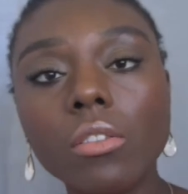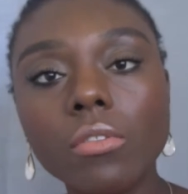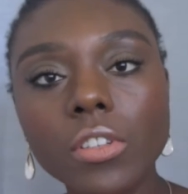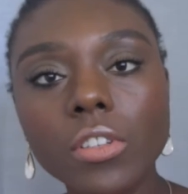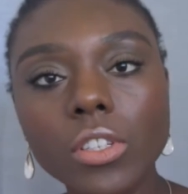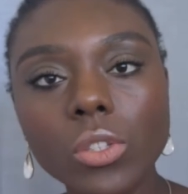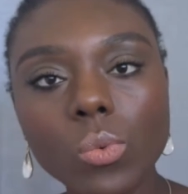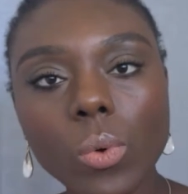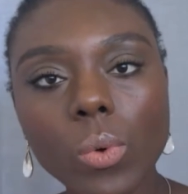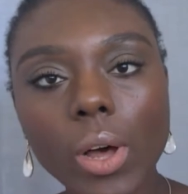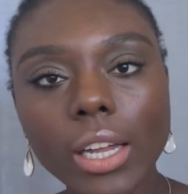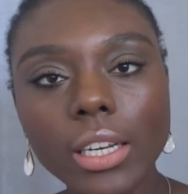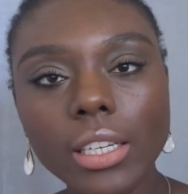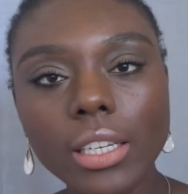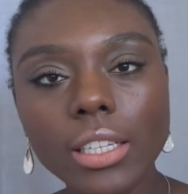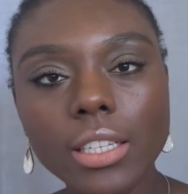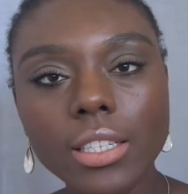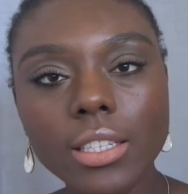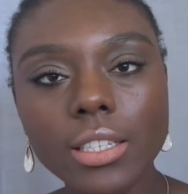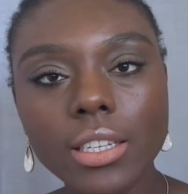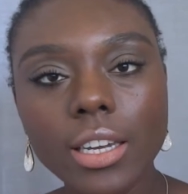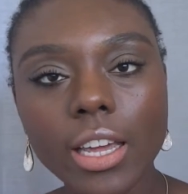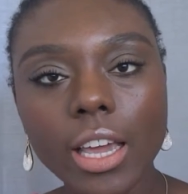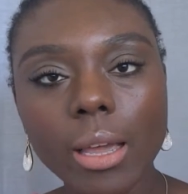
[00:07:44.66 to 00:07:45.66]
this one
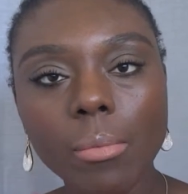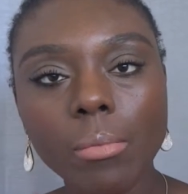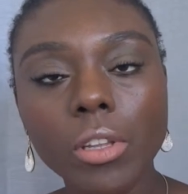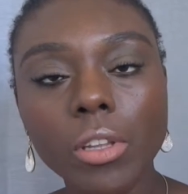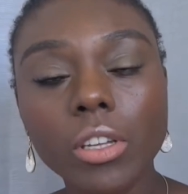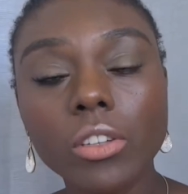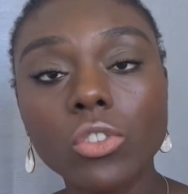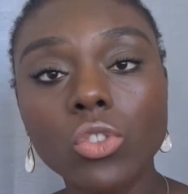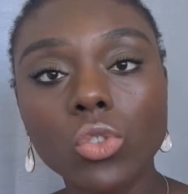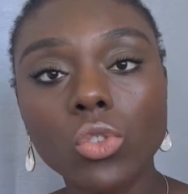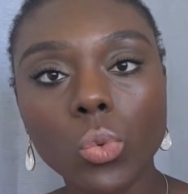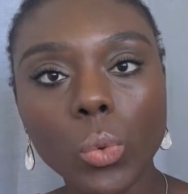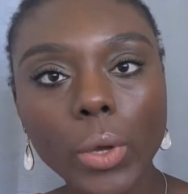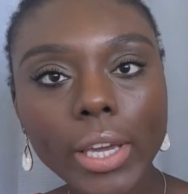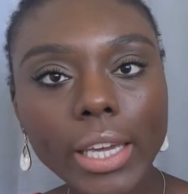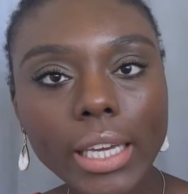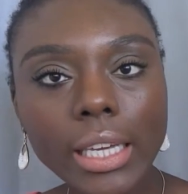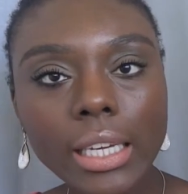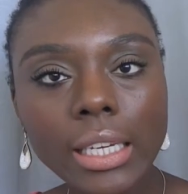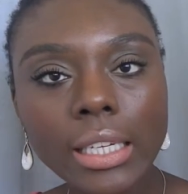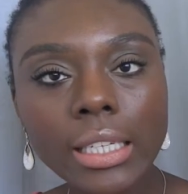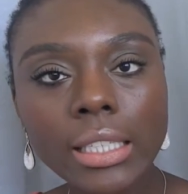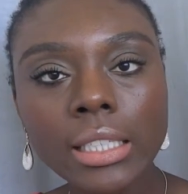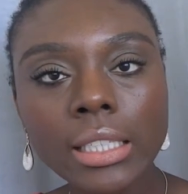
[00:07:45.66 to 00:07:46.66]
is named
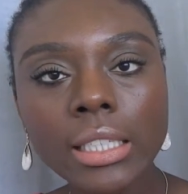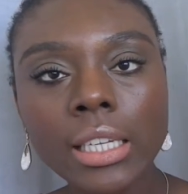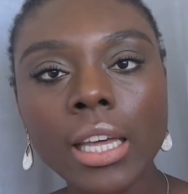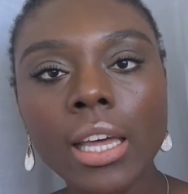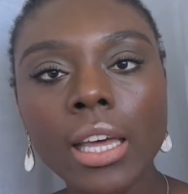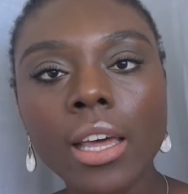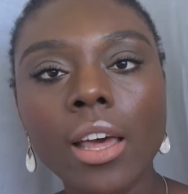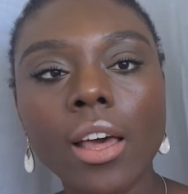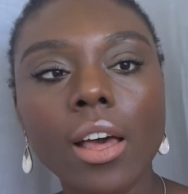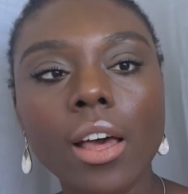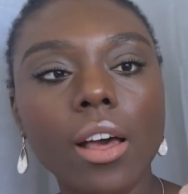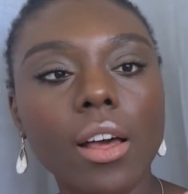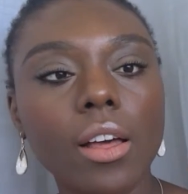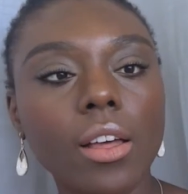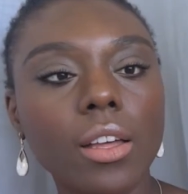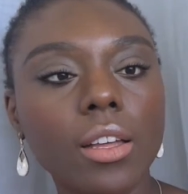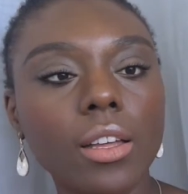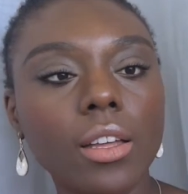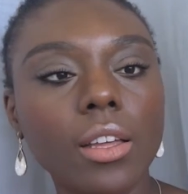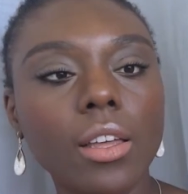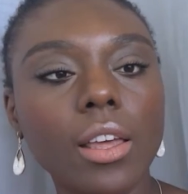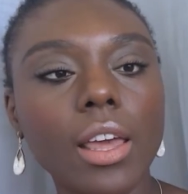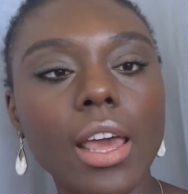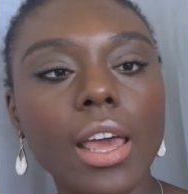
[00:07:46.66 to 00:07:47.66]
Tweak.
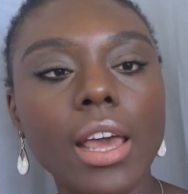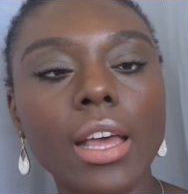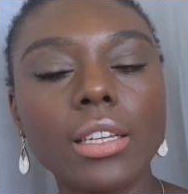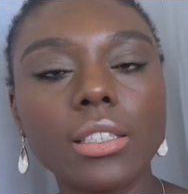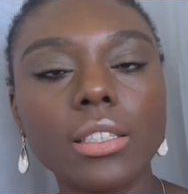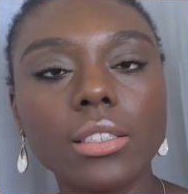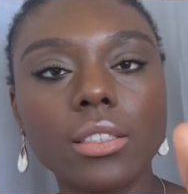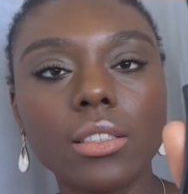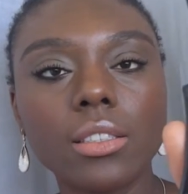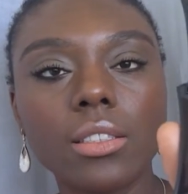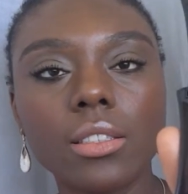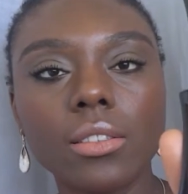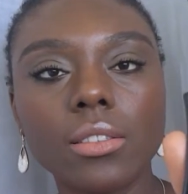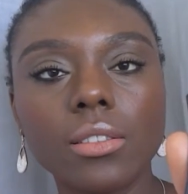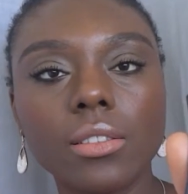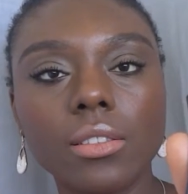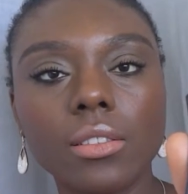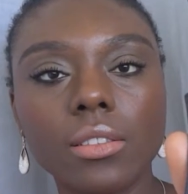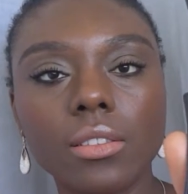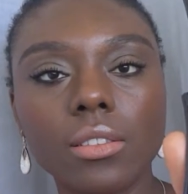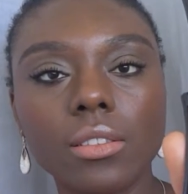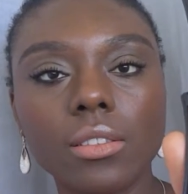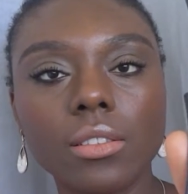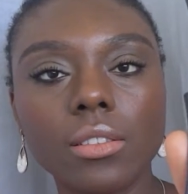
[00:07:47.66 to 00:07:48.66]
And
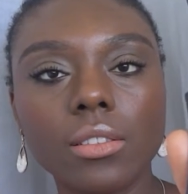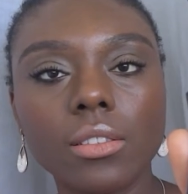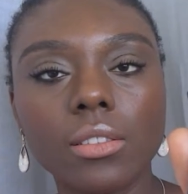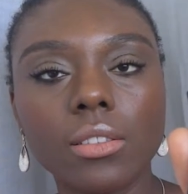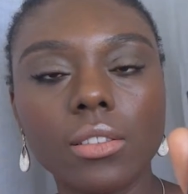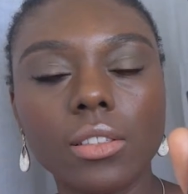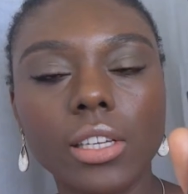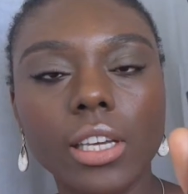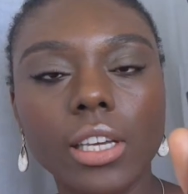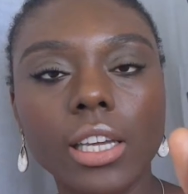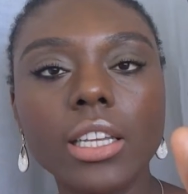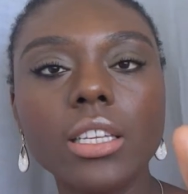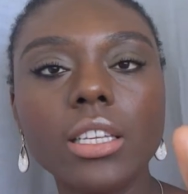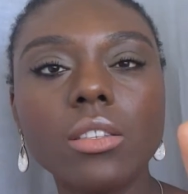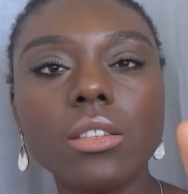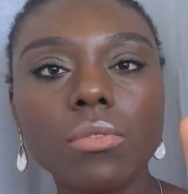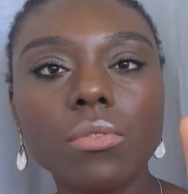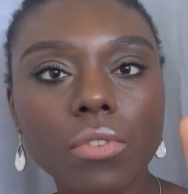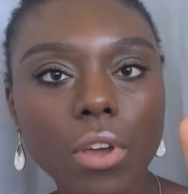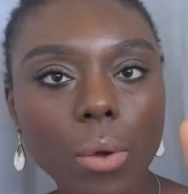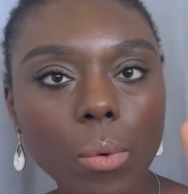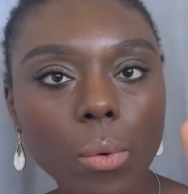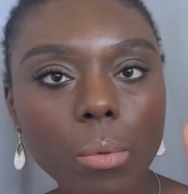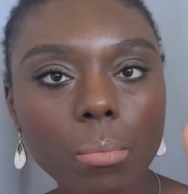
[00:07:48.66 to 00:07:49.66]
it is
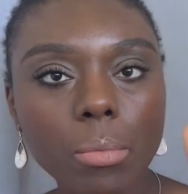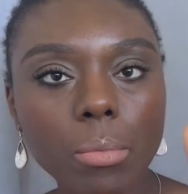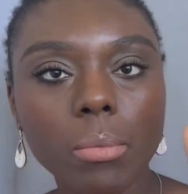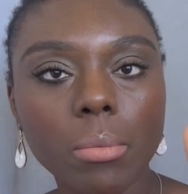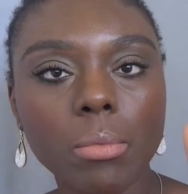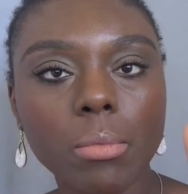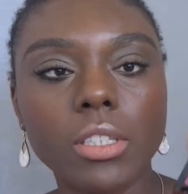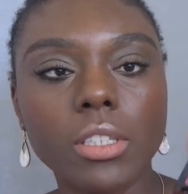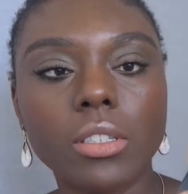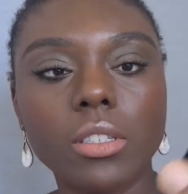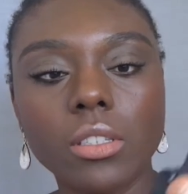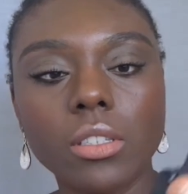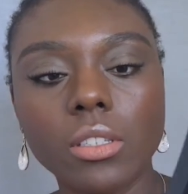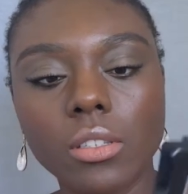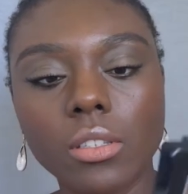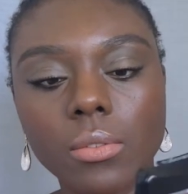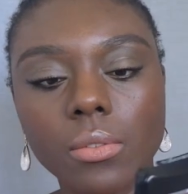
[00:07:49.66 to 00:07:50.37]
very pigmented.